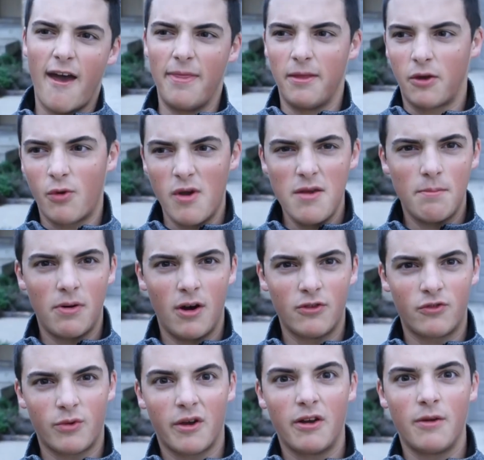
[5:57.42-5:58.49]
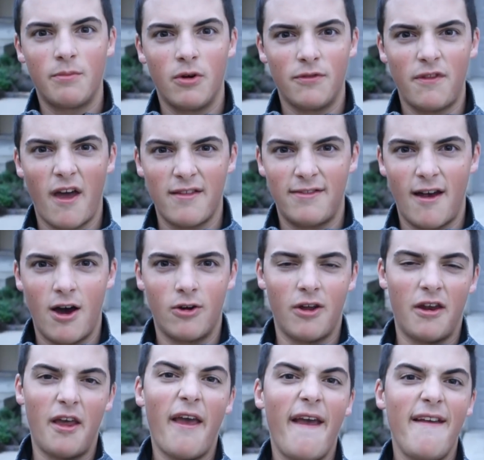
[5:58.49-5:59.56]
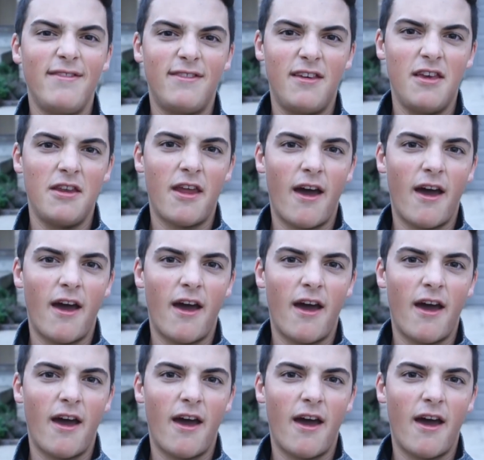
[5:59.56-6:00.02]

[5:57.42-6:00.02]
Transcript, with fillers: And the Greene Punch, we're gonna put that down at 18